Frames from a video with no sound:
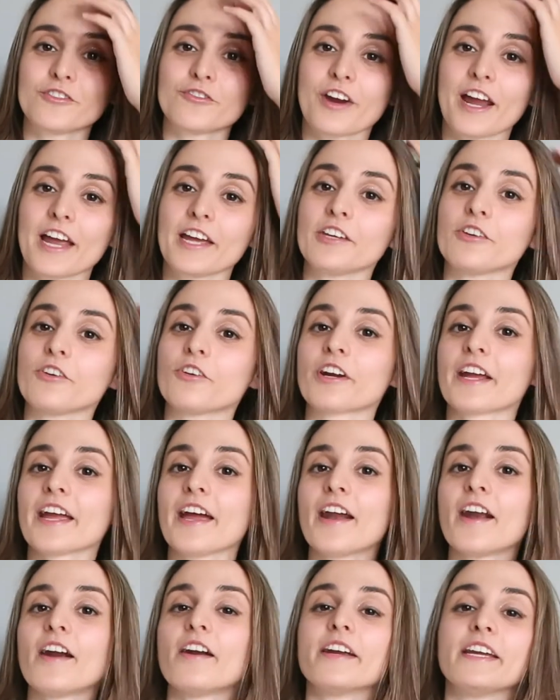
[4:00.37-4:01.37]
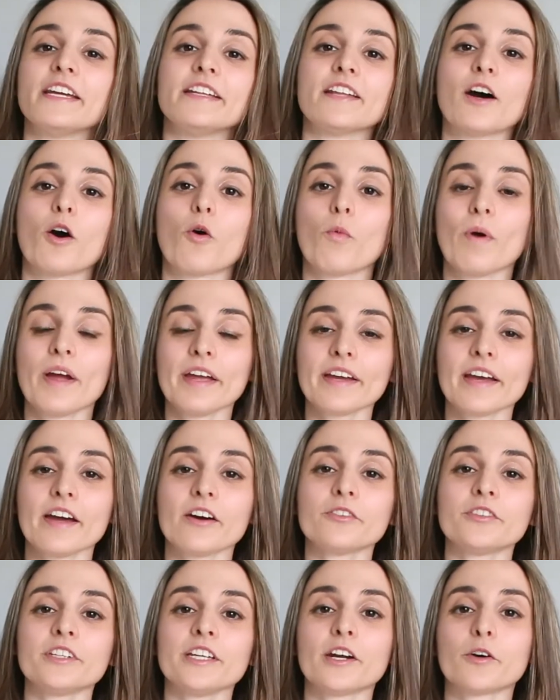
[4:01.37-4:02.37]
drying your hair in a way
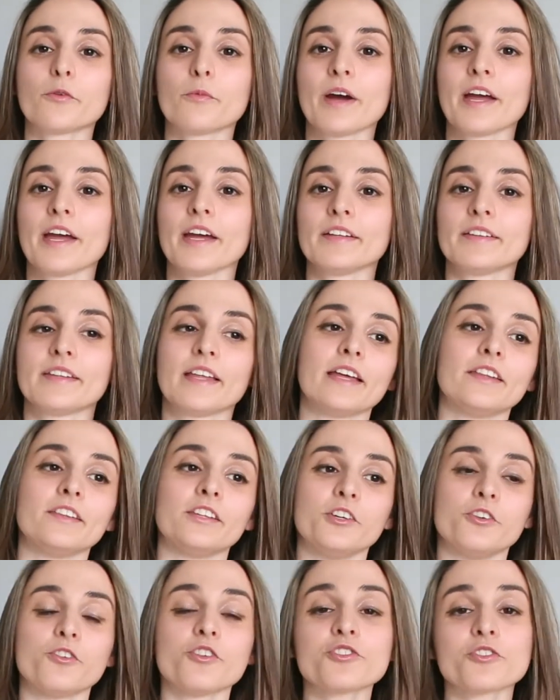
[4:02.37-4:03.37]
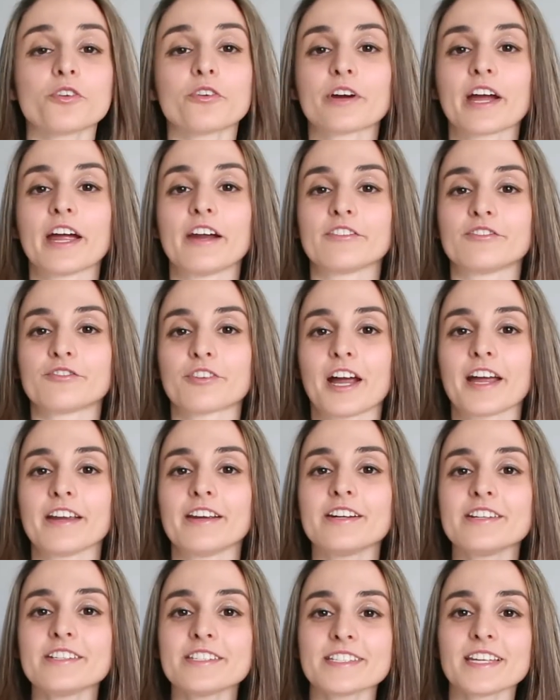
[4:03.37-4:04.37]
healthier way than the usual
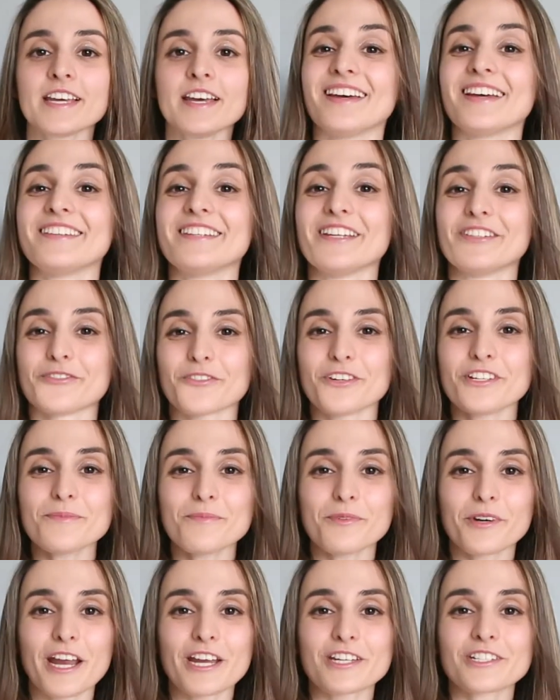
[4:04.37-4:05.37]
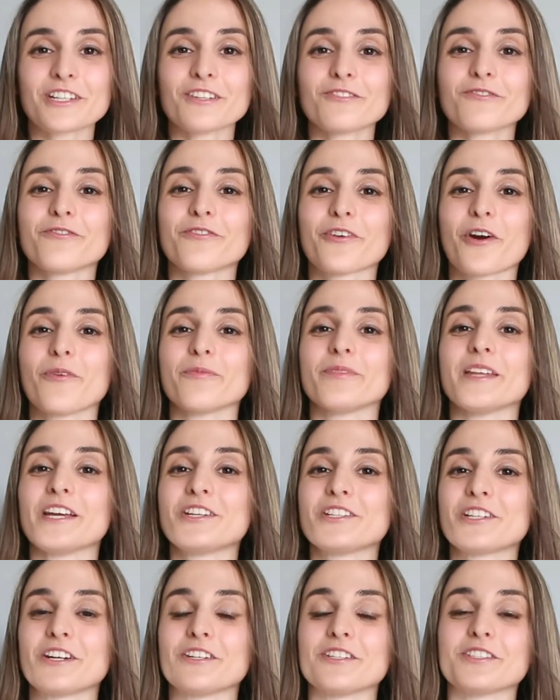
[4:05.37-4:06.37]
hairdryers. They drew inspiration from
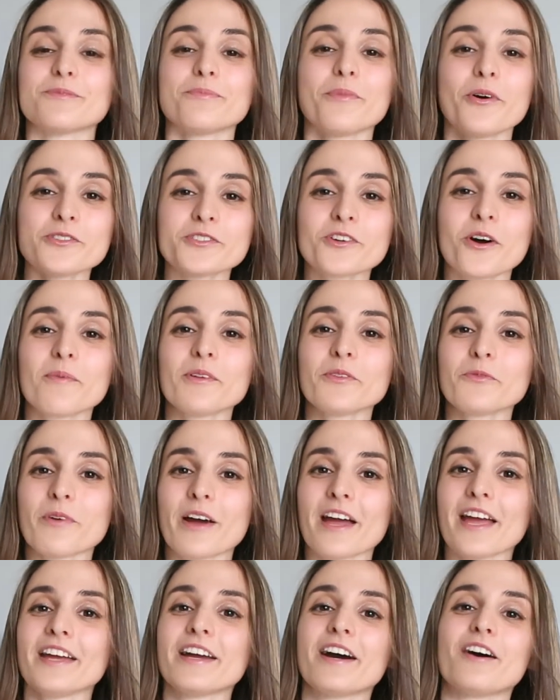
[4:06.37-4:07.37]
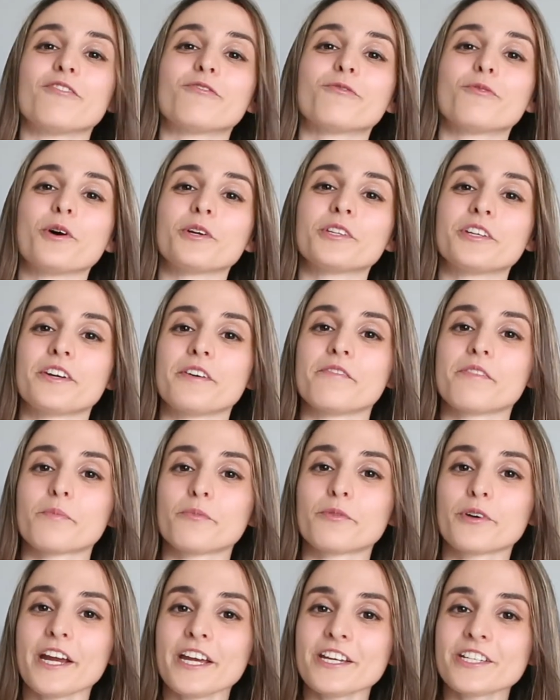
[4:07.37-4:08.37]
nature's most common way of water
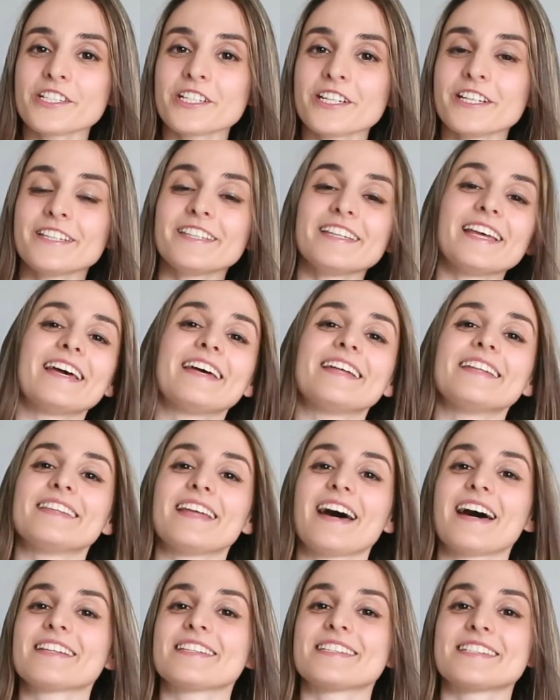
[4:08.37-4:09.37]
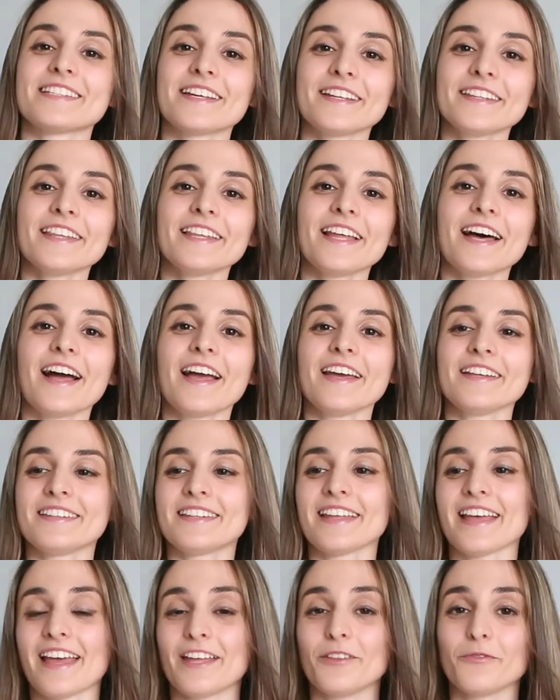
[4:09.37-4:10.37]
evaporation, and that's sunlight
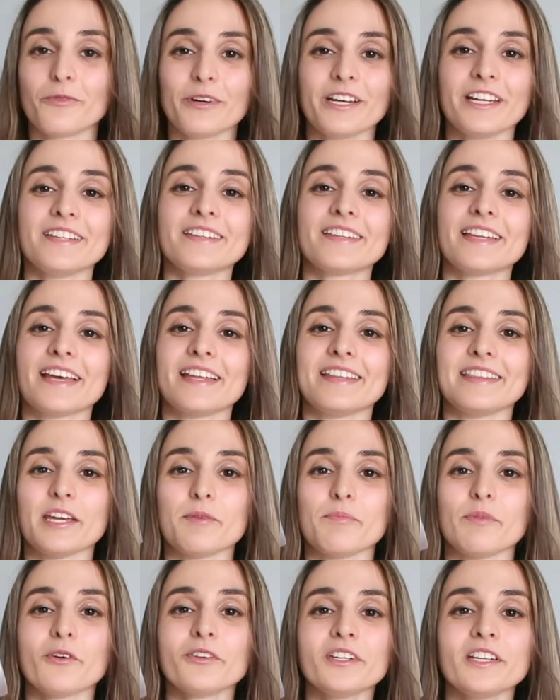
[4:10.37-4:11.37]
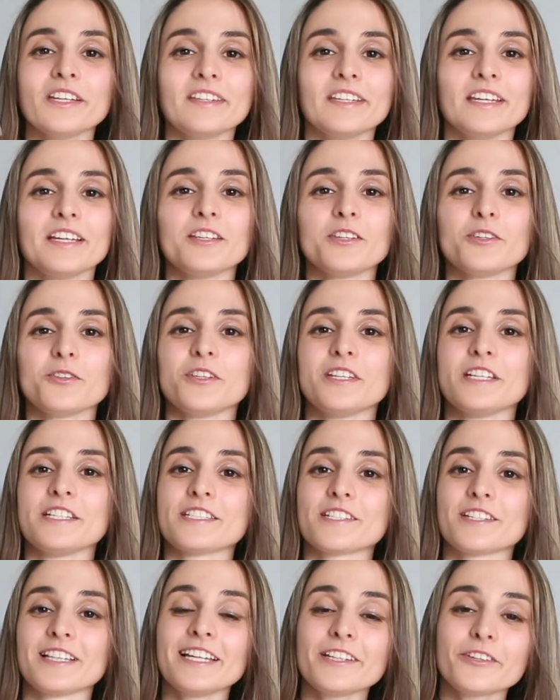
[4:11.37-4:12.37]
and wind, and they built it into
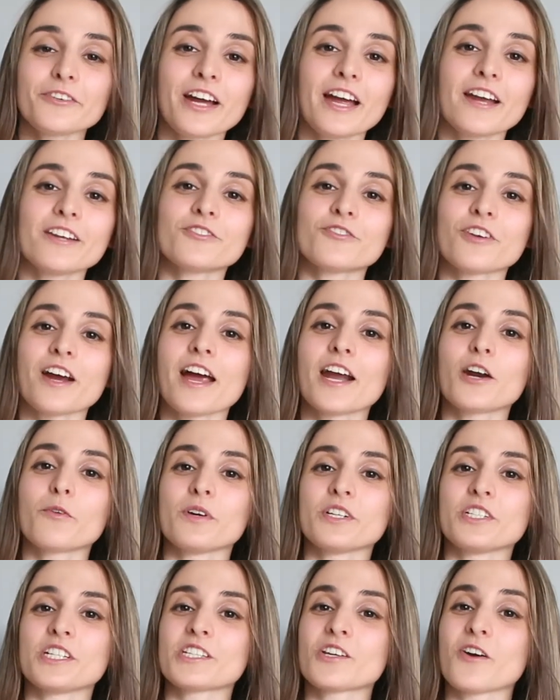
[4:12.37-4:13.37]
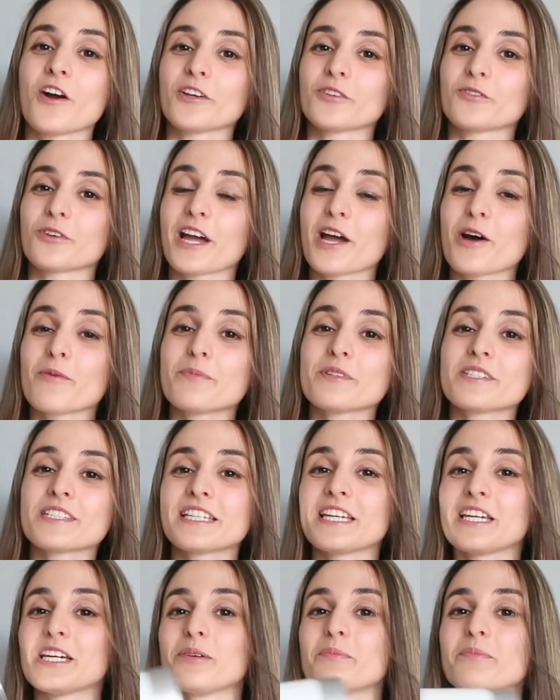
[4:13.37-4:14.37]
this little hairdryer, which is going to help us
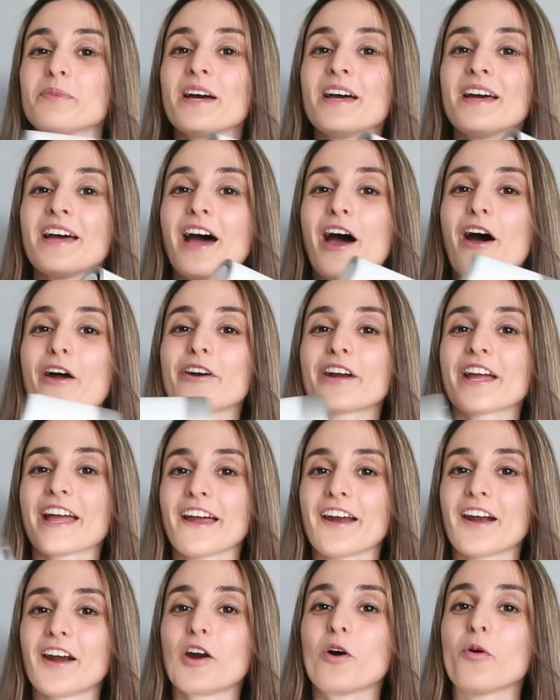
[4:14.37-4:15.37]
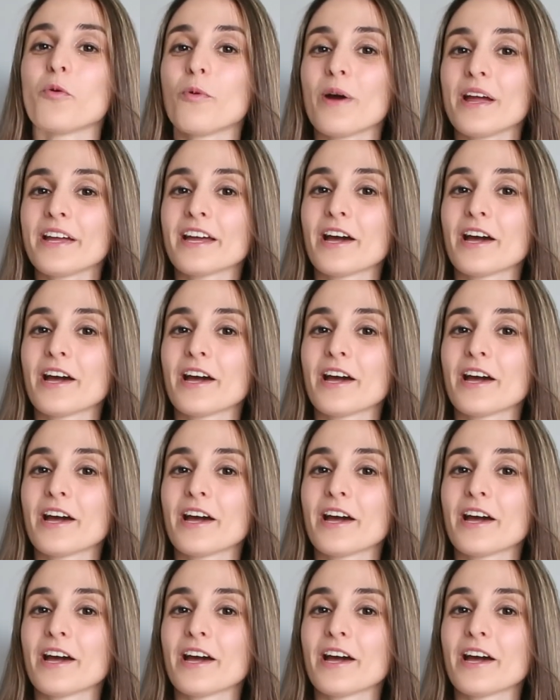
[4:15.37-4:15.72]
keep our hair way